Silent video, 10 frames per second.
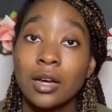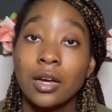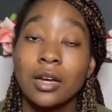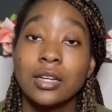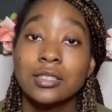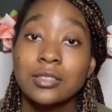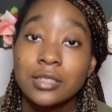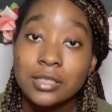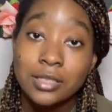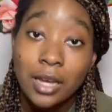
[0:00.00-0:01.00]
Until
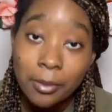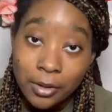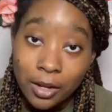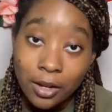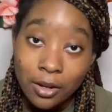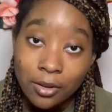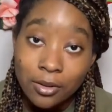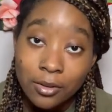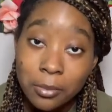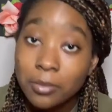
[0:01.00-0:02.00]
next time, y'all.
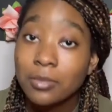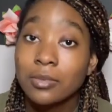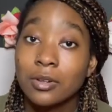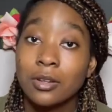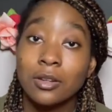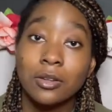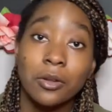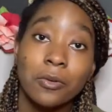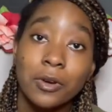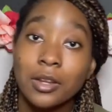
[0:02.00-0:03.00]

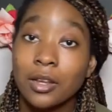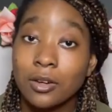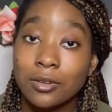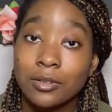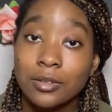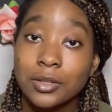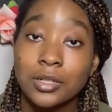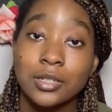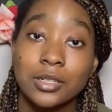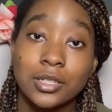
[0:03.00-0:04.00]
Lauren Lowe
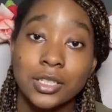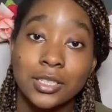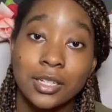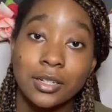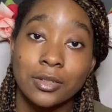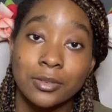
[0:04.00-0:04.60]
is out.